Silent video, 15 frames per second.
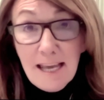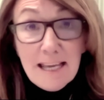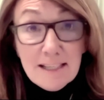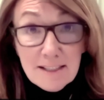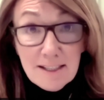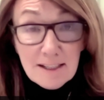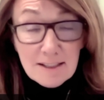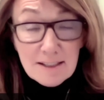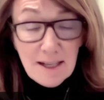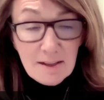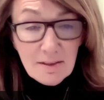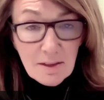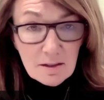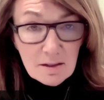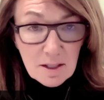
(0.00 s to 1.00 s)
easier
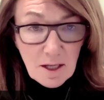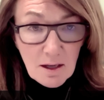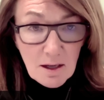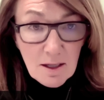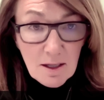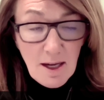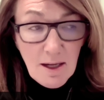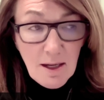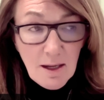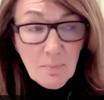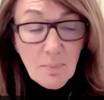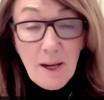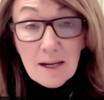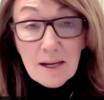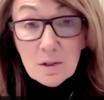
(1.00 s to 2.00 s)
said than done,
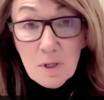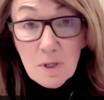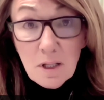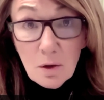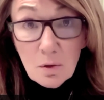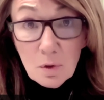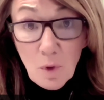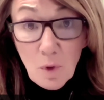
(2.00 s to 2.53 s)
but as we know,